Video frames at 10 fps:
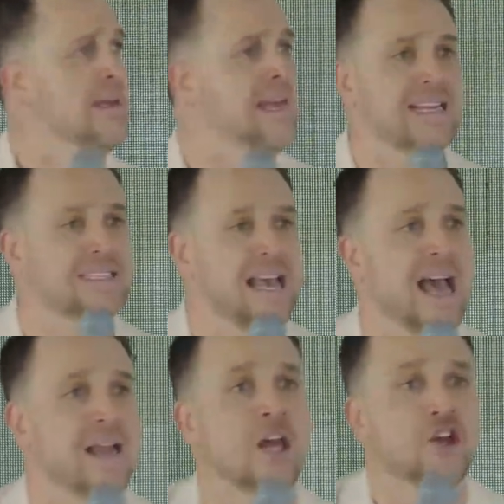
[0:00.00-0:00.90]
He
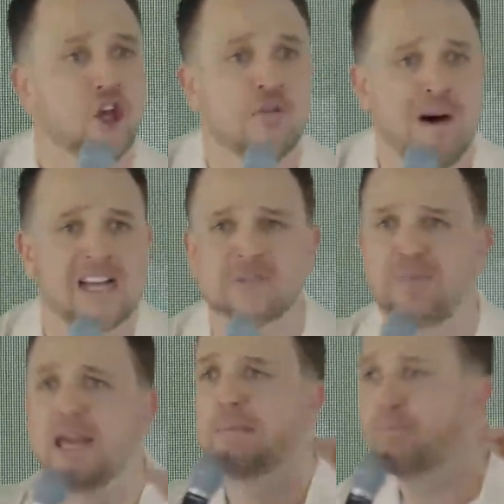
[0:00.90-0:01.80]
said, you must
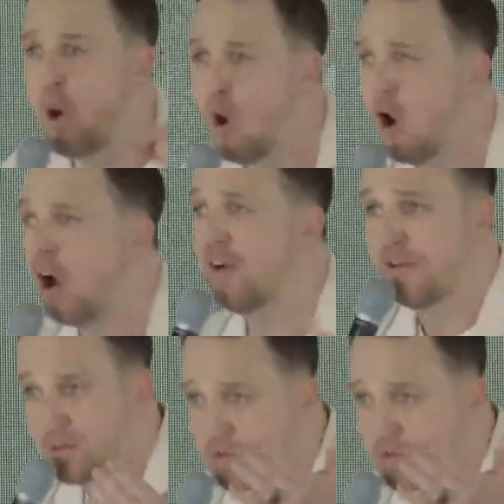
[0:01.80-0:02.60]
be born